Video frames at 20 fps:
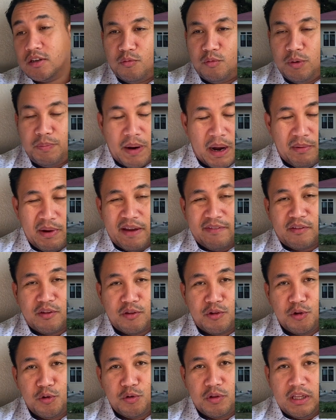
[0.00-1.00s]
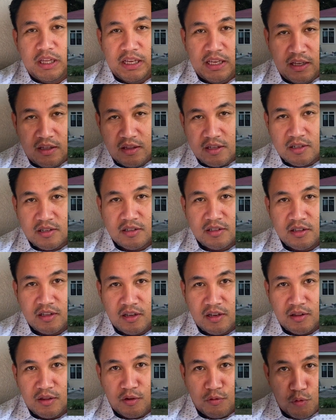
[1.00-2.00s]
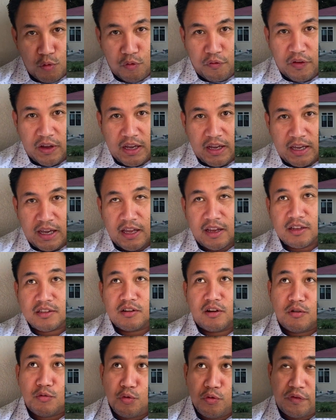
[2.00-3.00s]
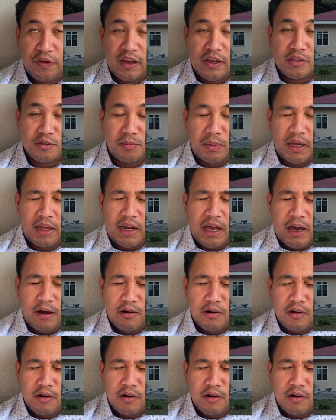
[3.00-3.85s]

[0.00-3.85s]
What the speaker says: We probably have to do the roofing again, because our roofing is made out